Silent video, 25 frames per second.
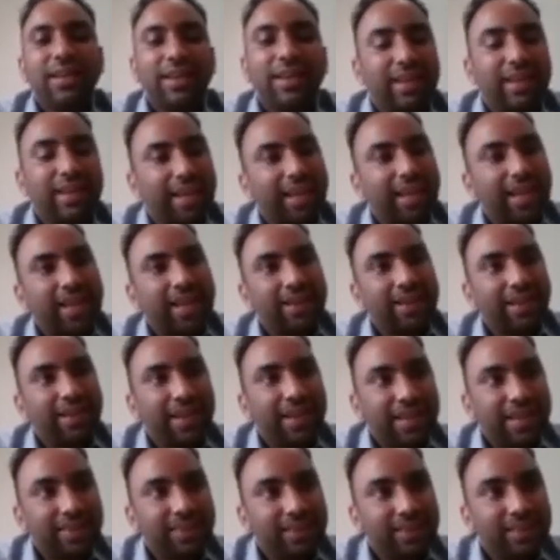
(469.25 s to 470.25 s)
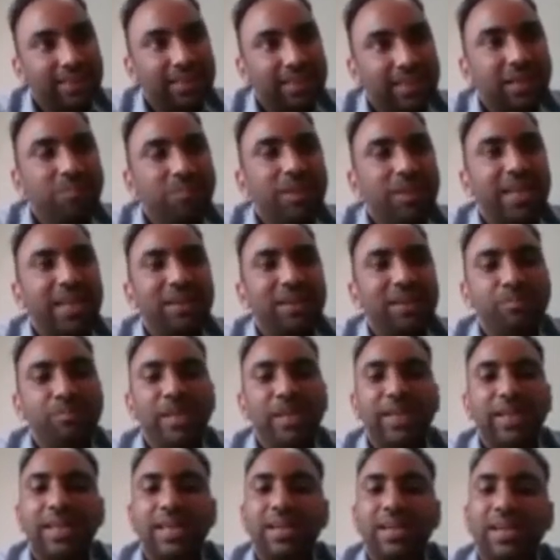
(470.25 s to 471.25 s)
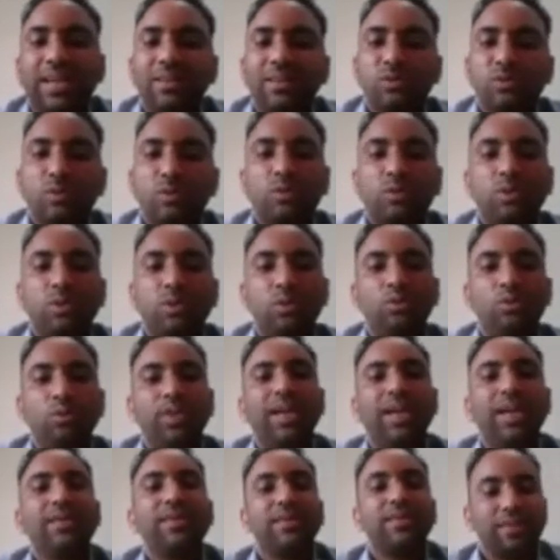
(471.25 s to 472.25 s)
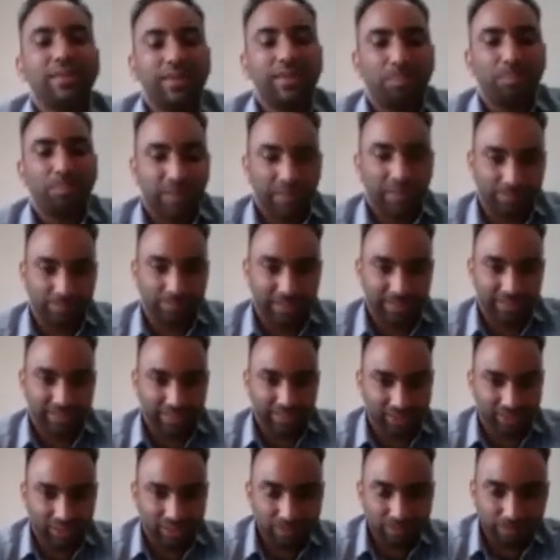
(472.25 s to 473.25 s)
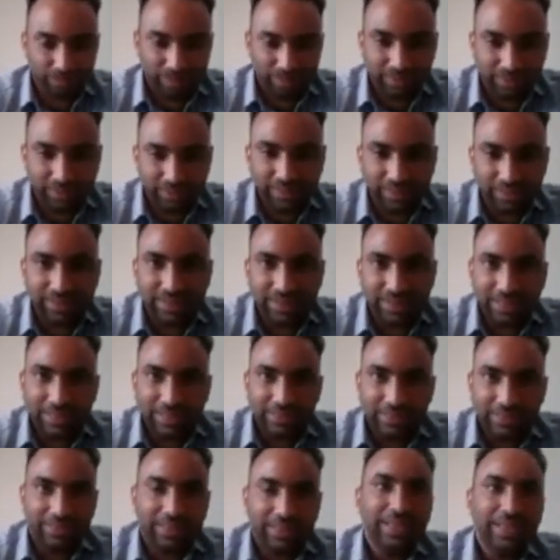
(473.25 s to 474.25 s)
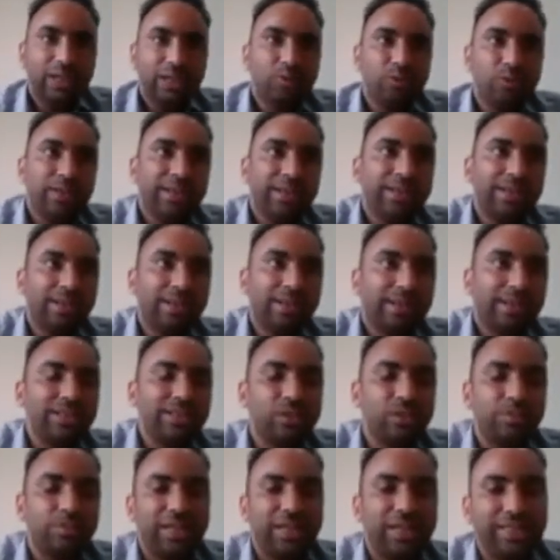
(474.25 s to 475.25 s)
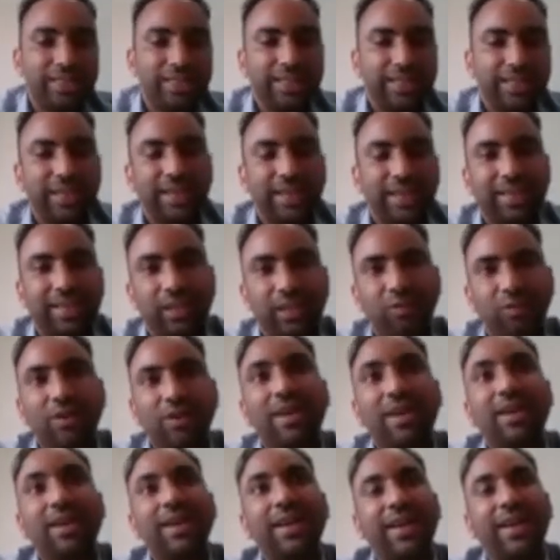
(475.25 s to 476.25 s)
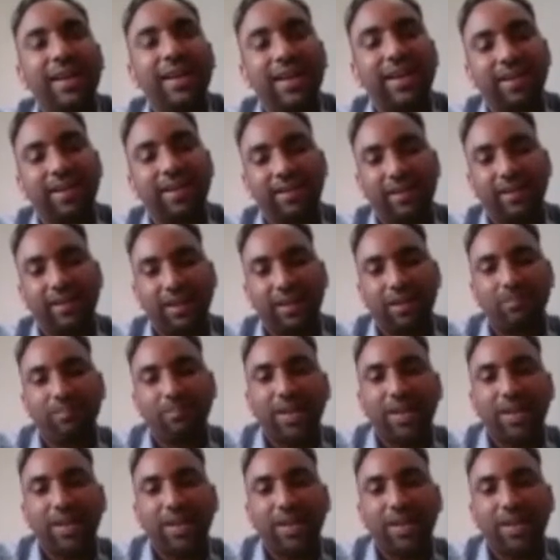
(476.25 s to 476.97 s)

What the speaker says: and at the same time we can also do the supplementation with the nutrient rich material like your red gram,